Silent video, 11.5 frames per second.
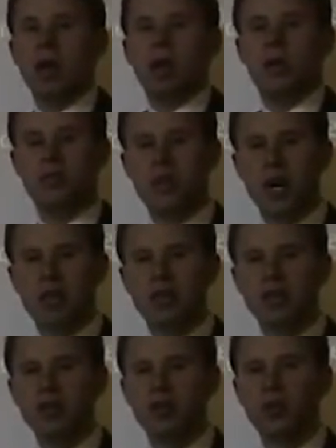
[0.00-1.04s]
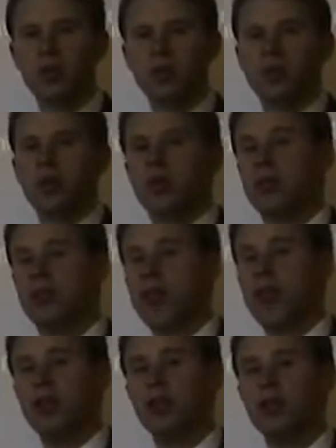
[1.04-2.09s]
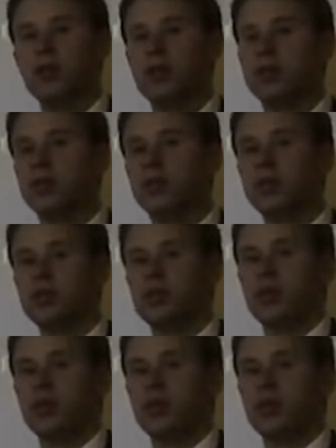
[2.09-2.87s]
Is Johnson Controls providing you with the tools,